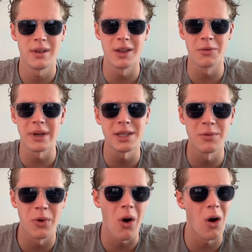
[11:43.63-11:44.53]
And the reason
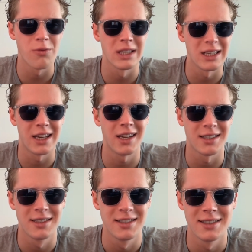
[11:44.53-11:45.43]
we're all really
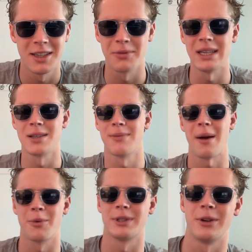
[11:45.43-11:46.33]
here, the reason why
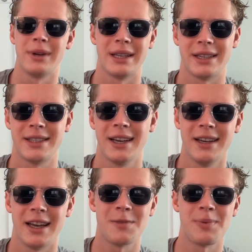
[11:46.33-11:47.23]
we're doing this,
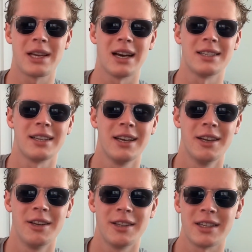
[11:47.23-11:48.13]
is because
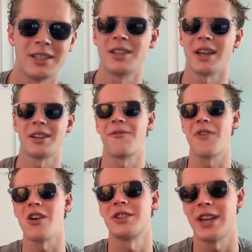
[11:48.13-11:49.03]
this is like the
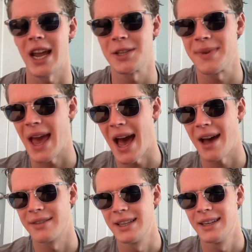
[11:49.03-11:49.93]
first chance we
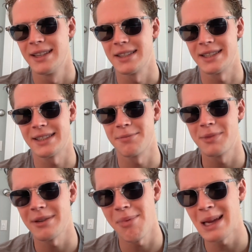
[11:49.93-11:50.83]
have
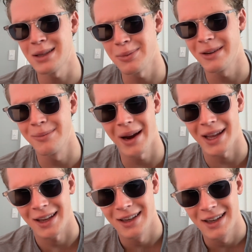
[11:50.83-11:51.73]
to make some good
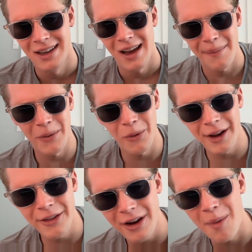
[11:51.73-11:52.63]
money. I mean, what
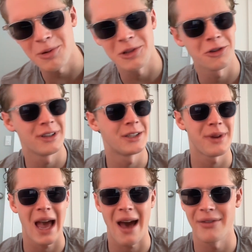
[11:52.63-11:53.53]
other opportunities do
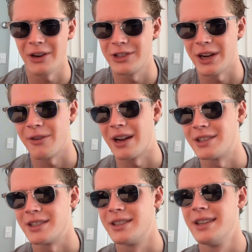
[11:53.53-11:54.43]
we have in our generation?